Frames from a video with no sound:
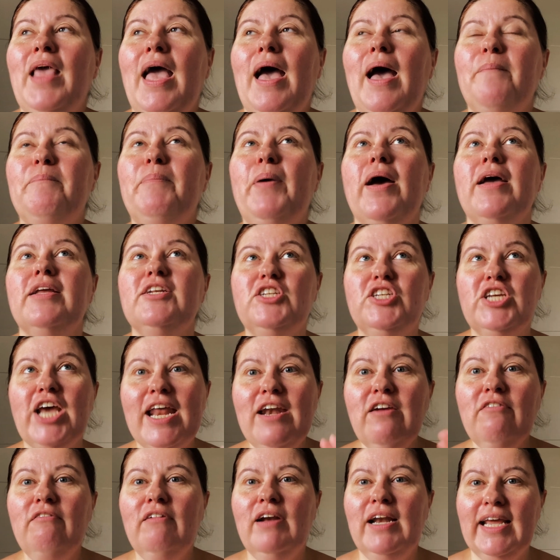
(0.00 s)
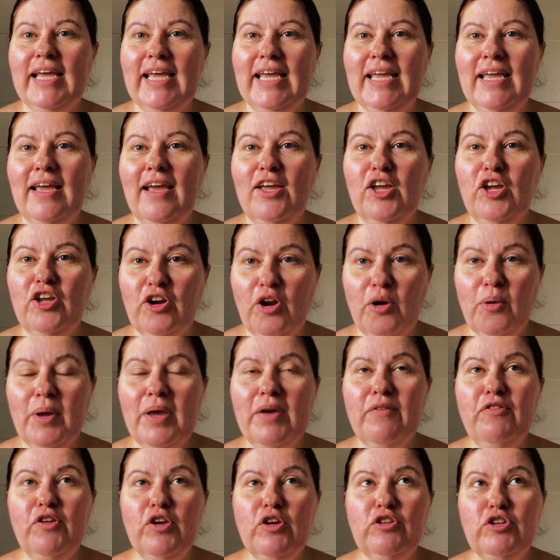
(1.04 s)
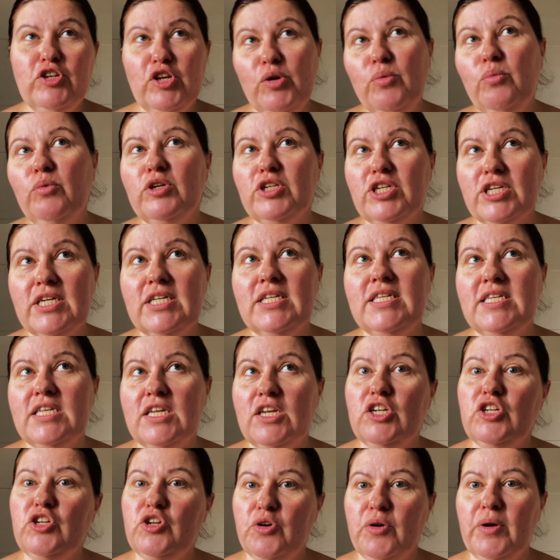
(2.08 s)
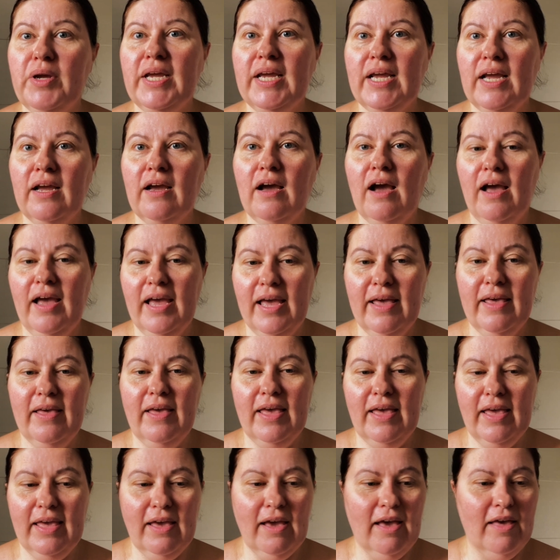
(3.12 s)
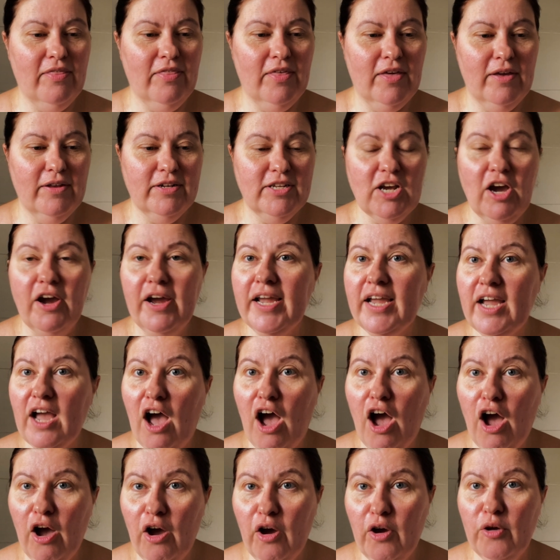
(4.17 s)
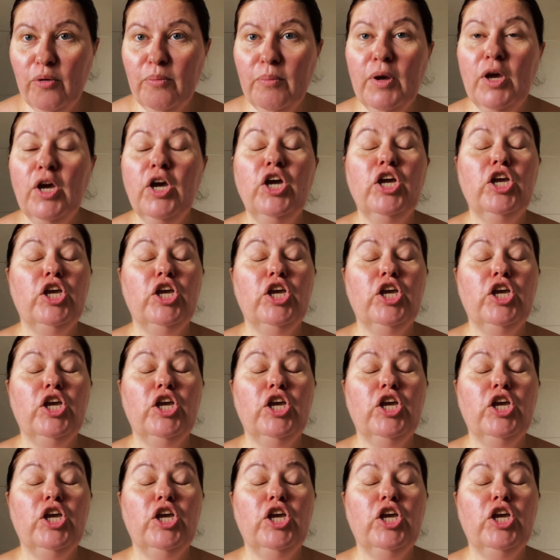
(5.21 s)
But generally, you know, if you do want to consider doing it, the dyeing at home,